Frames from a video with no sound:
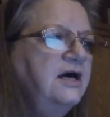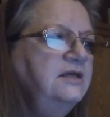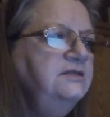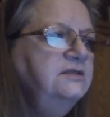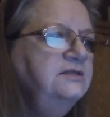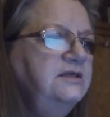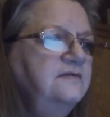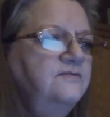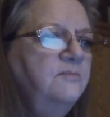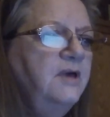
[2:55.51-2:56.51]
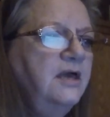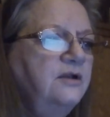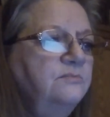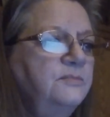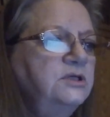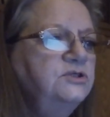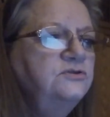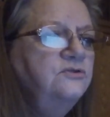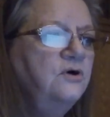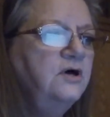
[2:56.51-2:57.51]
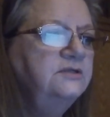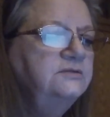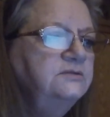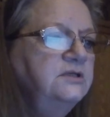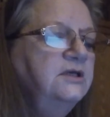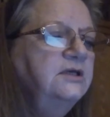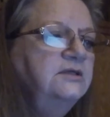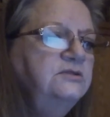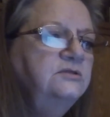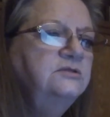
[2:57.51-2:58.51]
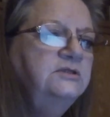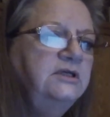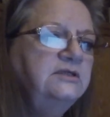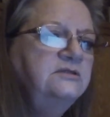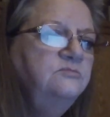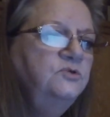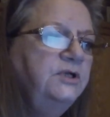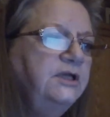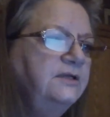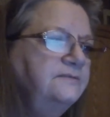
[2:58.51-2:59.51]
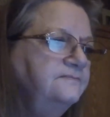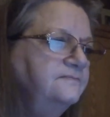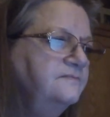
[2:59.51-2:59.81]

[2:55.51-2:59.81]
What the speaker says: I didn't give the matter much thought. Until the next morning.